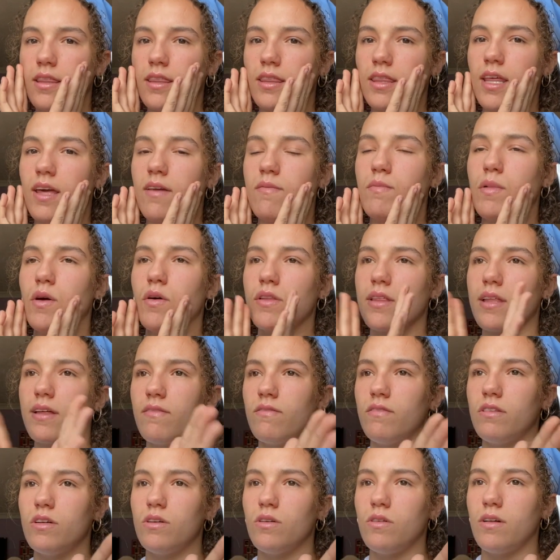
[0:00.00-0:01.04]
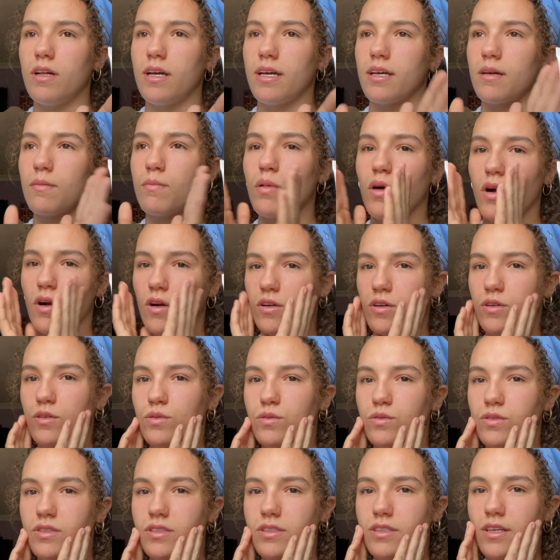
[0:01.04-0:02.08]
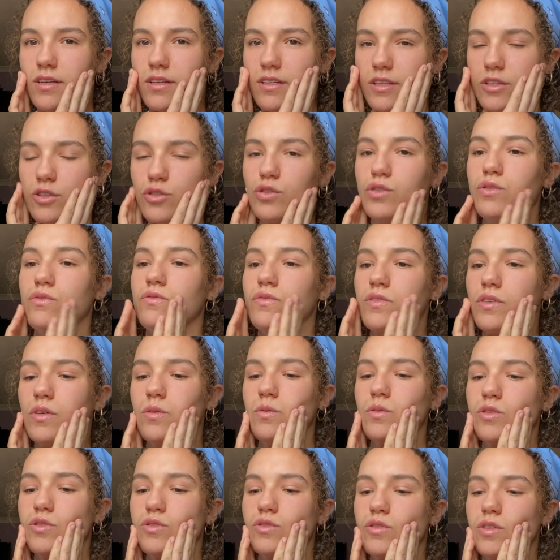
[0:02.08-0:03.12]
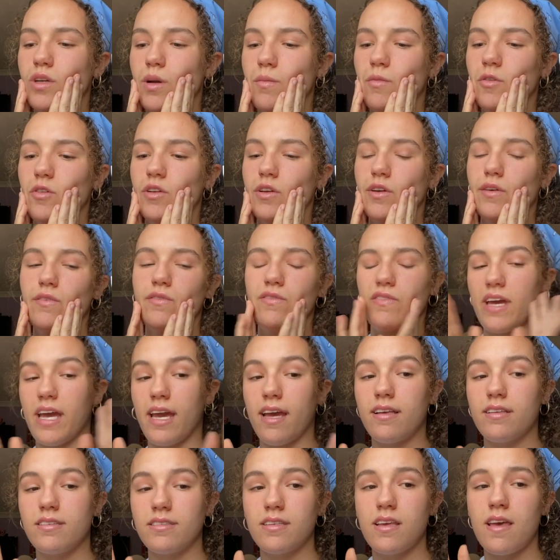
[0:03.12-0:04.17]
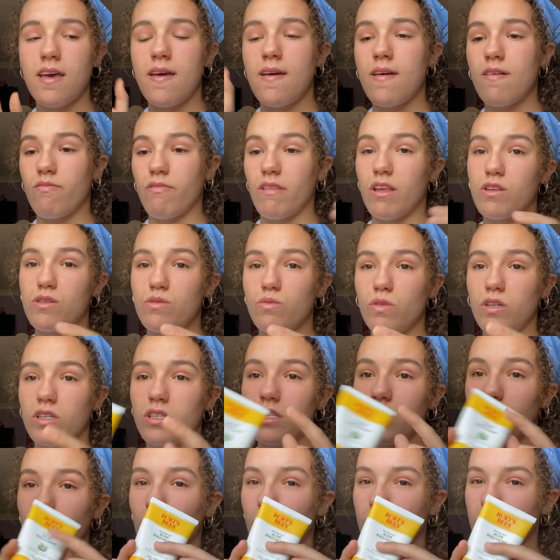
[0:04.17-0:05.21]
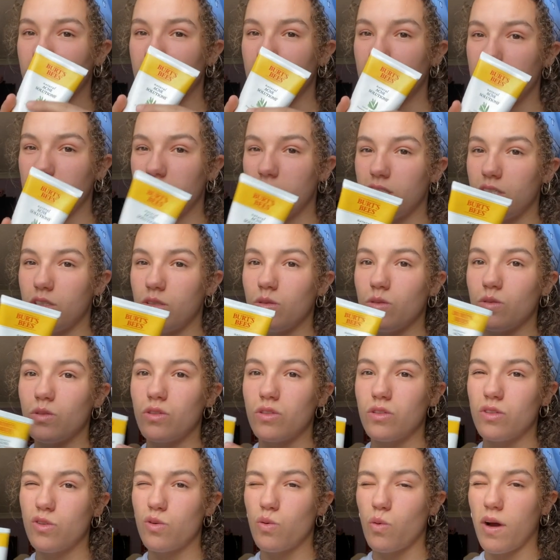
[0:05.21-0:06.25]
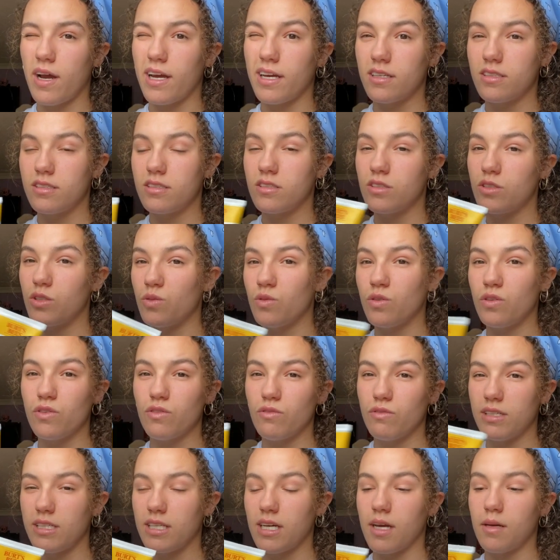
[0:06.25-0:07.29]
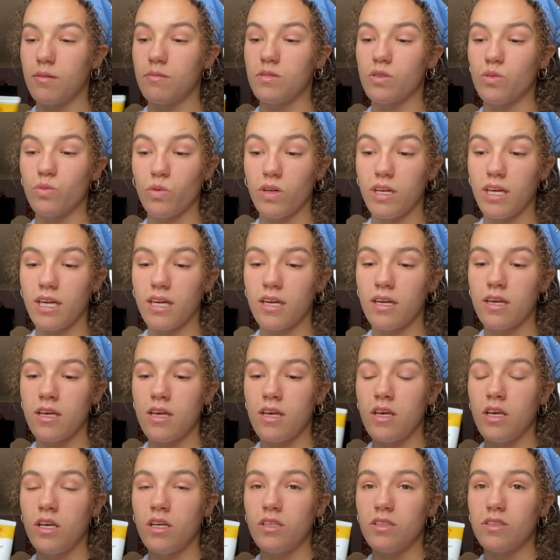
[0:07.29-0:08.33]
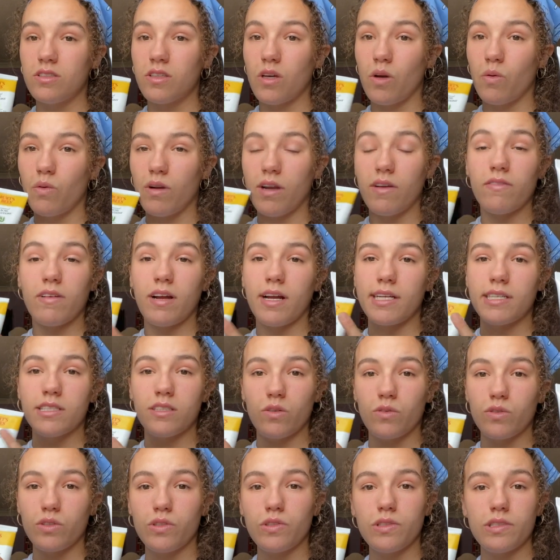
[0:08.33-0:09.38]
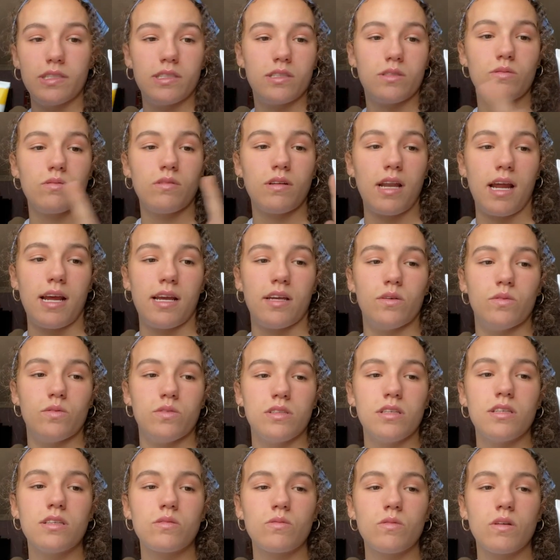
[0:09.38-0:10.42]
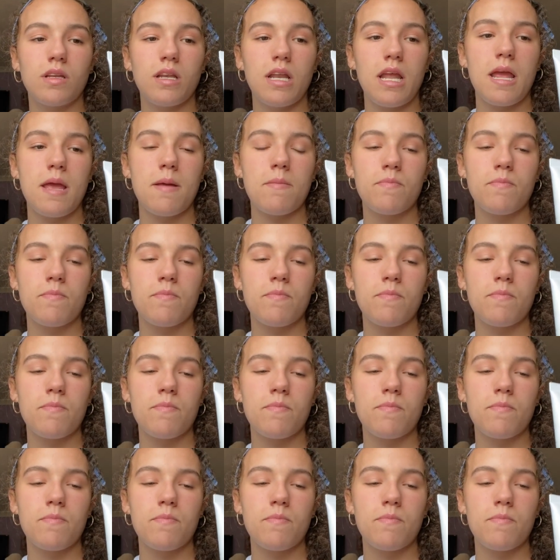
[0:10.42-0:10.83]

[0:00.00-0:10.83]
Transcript: they both have little like particles in there that you can feel when you scrub onto your face. This one you only need to use twice, two to three times a week. So whenever I don't use this one, I use this one.